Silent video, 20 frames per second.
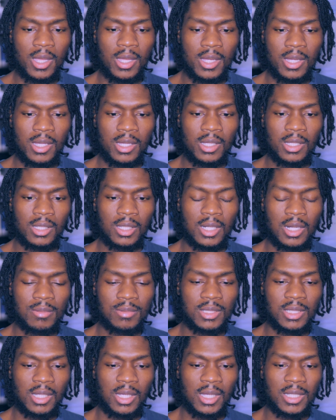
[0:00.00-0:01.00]
And you know what
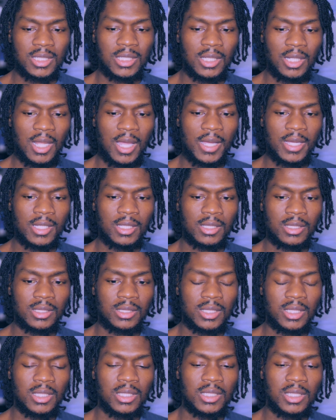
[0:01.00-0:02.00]
I'm saying? And
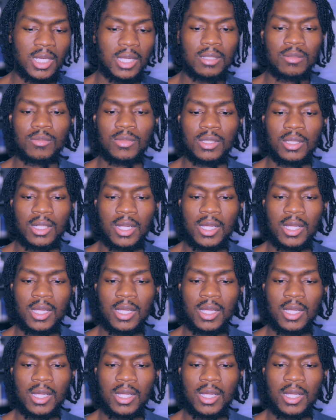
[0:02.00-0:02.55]
she checked me.